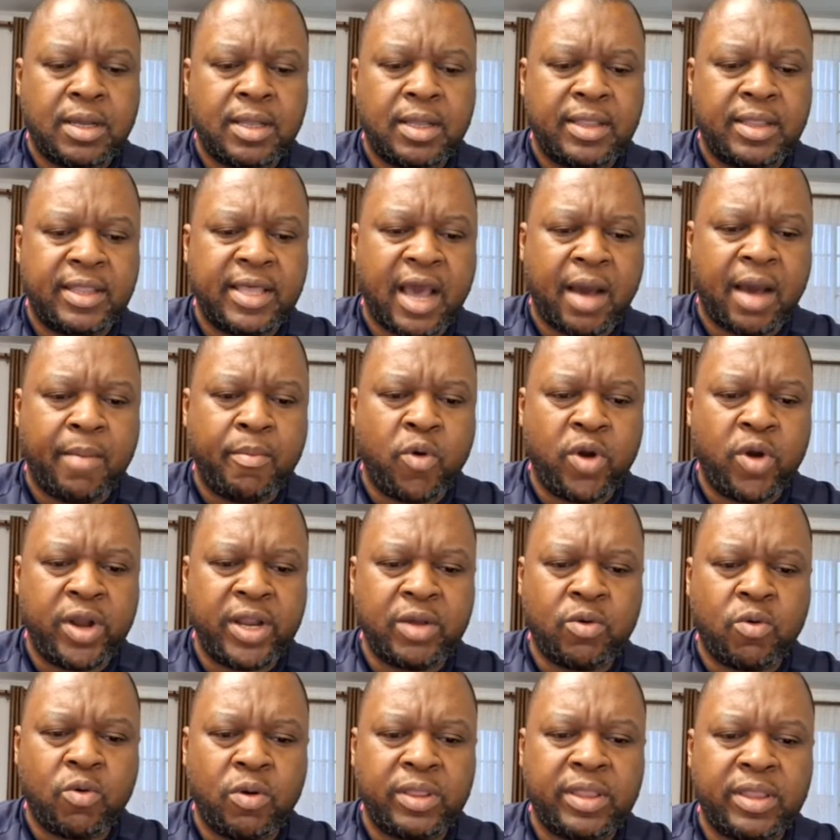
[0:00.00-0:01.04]
They are
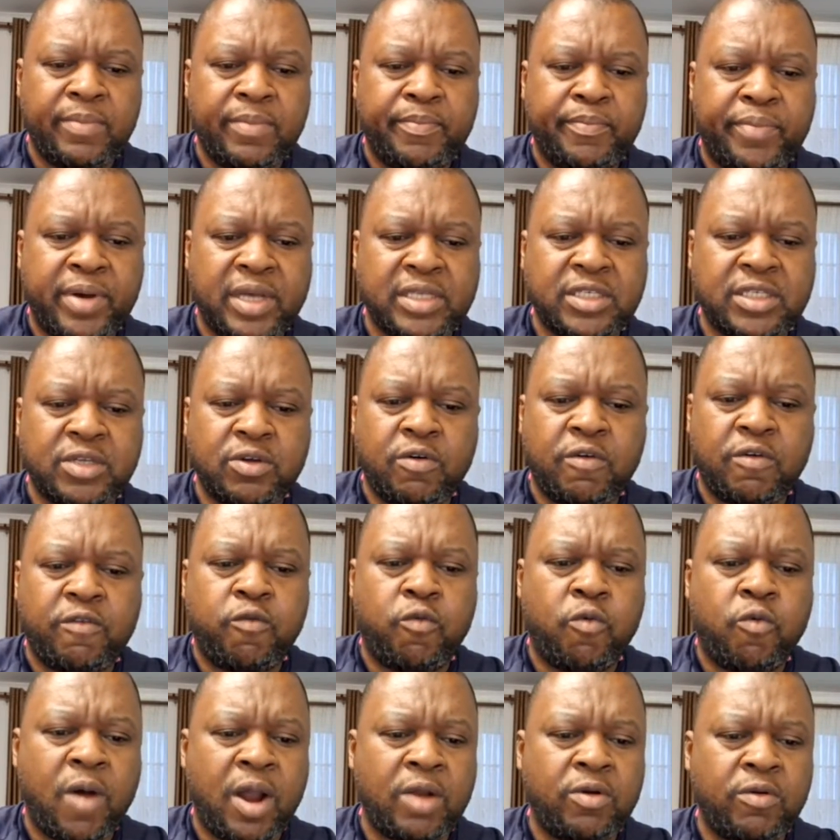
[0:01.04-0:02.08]
mourning the passing of
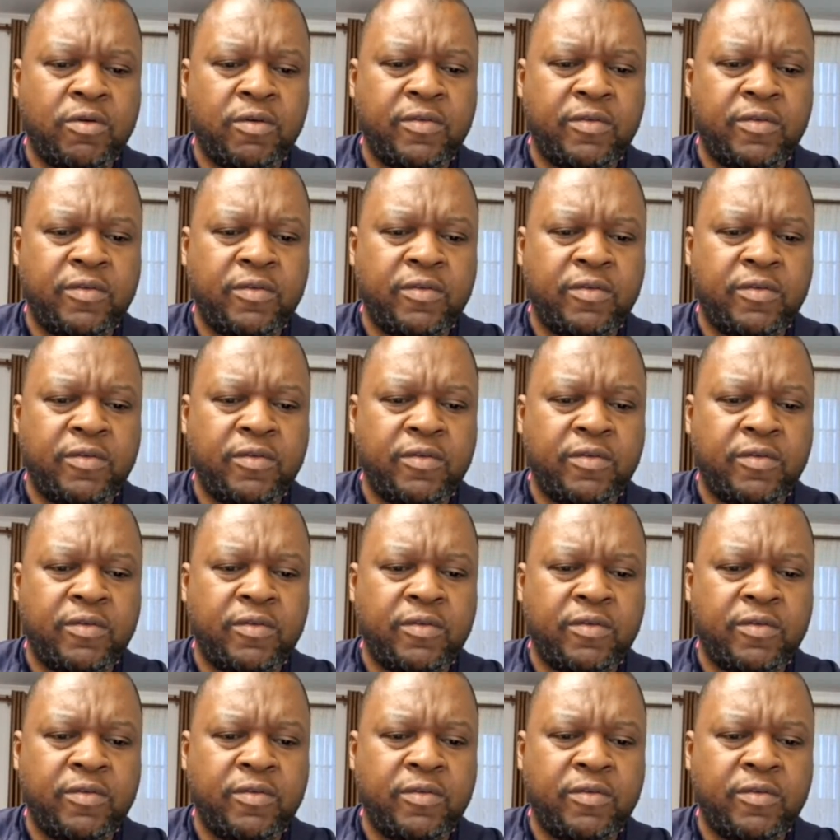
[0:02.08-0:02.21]
one